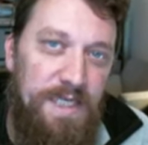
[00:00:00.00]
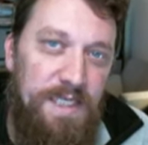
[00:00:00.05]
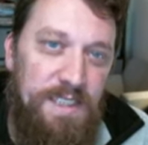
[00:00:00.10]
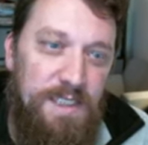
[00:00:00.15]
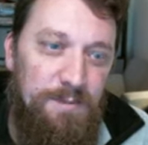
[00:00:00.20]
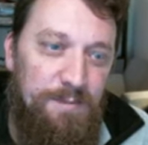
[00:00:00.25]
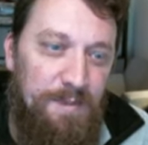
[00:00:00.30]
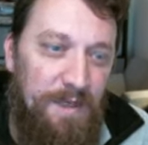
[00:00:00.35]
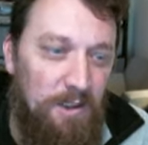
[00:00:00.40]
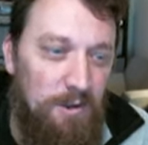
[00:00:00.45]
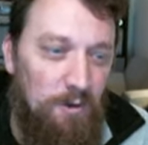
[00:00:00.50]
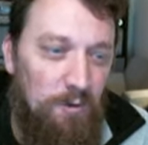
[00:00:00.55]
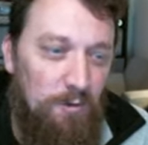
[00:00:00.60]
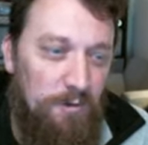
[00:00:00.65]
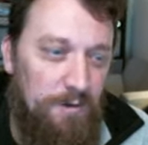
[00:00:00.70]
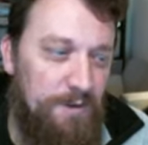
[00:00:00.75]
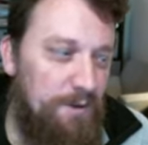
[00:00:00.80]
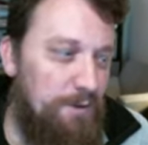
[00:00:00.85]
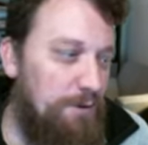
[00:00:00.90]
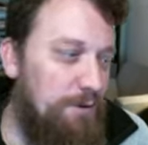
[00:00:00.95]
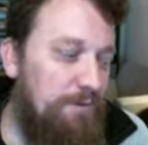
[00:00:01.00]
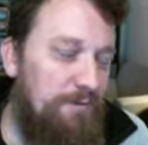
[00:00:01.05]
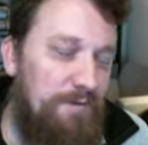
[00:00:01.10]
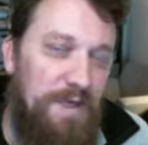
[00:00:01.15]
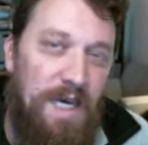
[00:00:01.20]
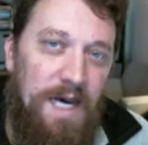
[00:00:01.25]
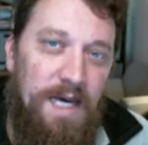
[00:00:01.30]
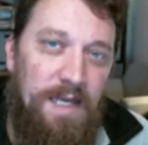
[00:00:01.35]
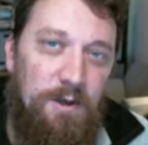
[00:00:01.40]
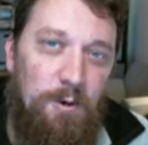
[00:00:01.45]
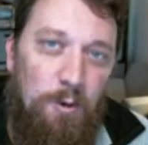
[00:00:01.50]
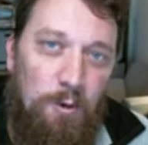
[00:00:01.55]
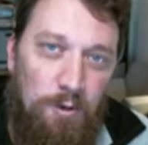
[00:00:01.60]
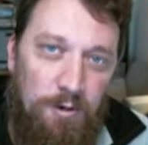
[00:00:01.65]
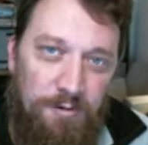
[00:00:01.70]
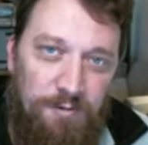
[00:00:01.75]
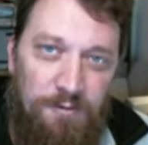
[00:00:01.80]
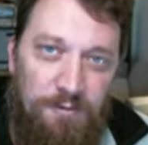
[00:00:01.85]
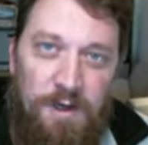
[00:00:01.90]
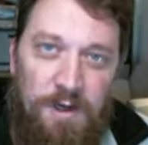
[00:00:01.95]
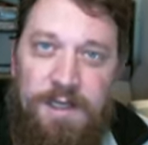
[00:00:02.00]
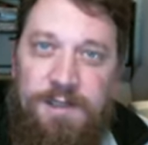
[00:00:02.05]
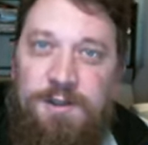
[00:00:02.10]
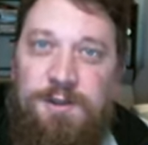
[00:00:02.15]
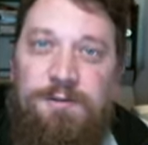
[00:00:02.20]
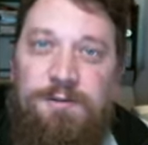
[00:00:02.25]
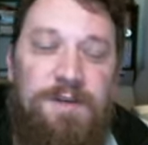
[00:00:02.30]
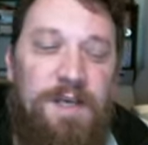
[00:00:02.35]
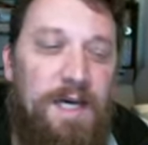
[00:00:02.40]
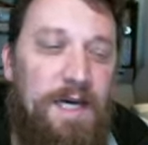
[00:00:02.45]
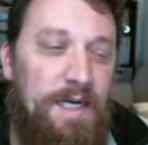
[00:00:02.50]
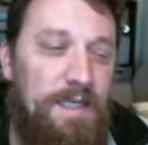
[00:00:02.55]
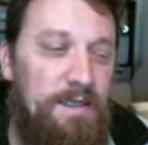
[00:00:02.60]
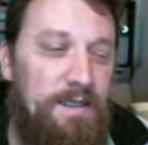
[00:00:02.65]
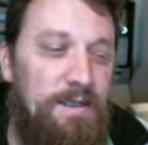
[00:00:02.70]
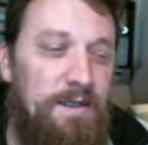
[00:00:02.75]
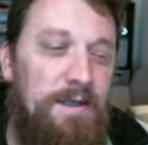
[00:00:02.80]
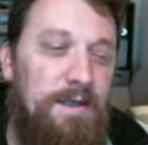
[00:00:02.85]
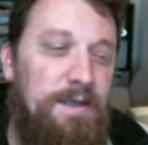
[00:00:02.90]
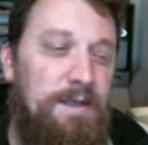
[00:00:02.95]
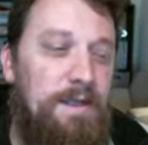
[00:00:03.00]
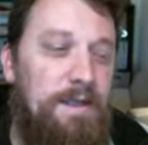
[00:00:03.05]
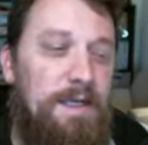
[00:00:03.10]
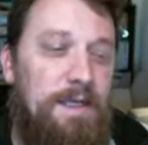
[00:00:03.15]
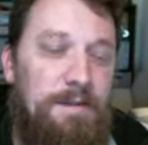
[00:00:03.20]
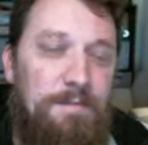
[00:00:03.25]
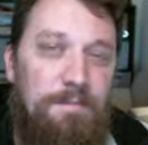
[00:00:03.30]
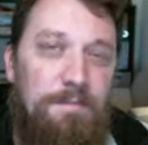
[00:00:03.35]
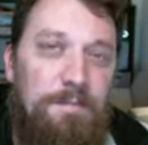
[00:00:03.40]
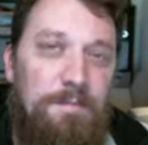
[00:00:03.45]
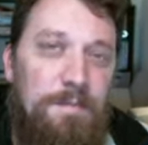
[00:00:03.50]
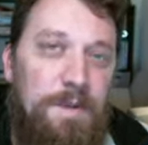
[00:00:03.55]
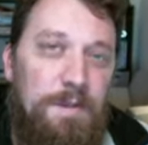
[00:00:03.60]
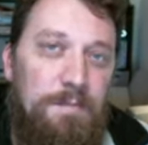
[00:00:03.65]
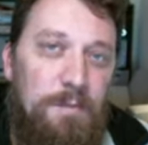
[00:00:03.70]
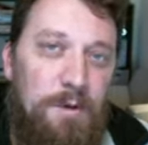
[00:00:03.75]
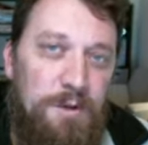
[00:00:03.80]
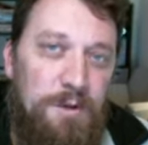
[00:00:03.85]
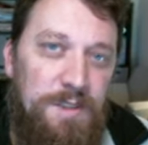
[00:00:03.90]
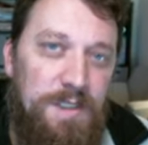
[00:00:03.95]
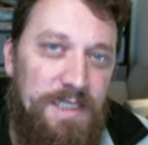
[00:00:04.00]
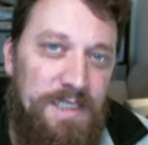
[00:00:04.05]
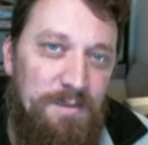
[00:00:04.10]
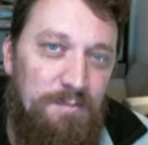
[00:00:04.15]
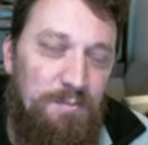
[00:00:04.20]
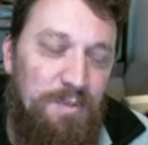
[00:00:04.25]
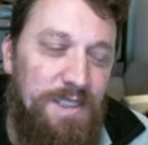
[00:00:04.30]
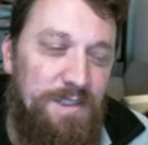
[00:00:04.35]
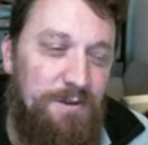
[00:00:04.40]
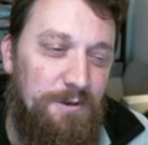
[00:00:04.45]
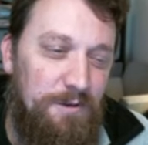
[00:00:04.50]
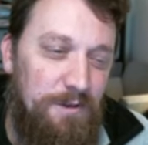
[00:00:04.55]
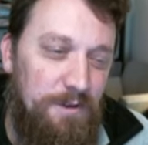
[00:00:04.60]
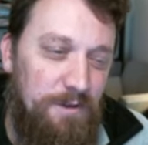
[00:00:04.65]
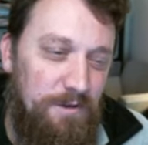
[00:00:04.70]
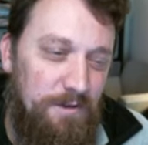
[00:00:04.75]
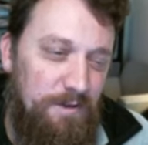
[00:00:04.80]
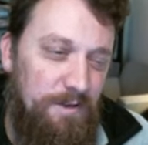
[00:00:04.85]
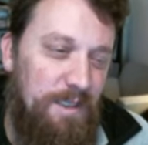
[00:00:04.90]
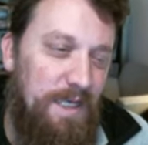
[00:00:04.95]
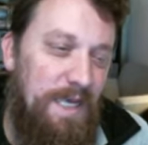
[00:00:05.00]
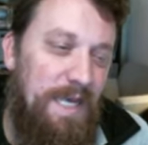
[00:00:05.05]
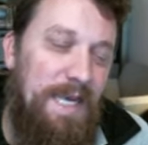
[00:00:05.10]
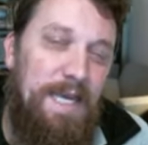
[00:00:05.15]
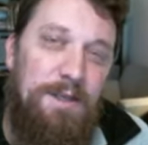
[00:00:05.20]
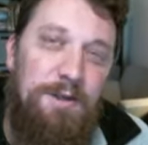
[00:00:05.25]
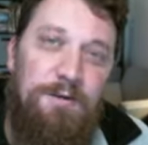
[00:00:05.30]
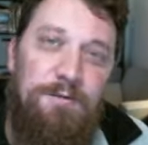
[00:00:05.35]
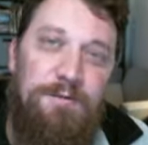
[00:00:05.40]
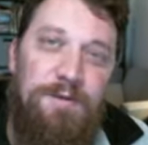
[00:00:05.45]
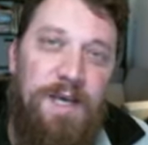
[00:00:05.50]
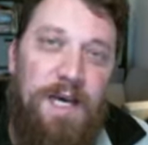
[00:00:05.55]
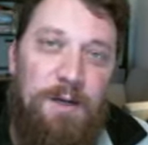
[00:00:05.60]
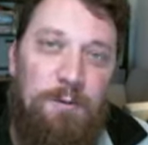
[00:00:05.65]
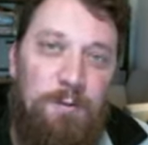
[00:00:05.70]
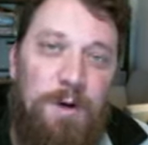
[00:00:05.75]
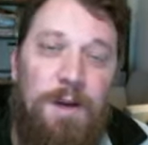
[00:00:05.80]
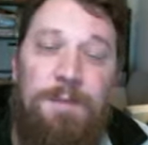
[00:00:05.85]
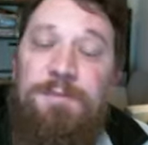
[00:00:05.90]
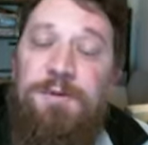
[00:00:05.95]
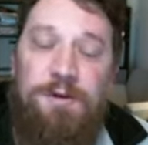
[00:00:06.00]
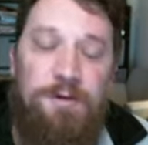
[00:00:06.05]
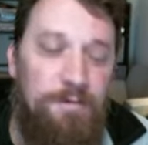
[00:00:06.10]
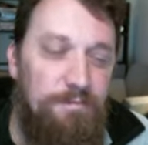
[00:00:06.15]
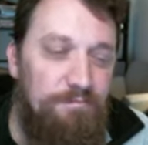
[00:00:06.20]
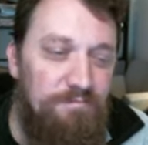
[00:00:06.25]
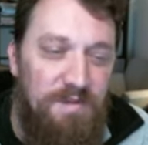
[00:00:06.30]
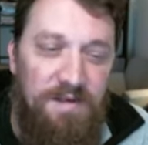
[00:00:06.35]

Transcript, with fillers: spell lore. So you've got Hoarfrost, you've got um, Merciless Blizzard, and you've got Rupture.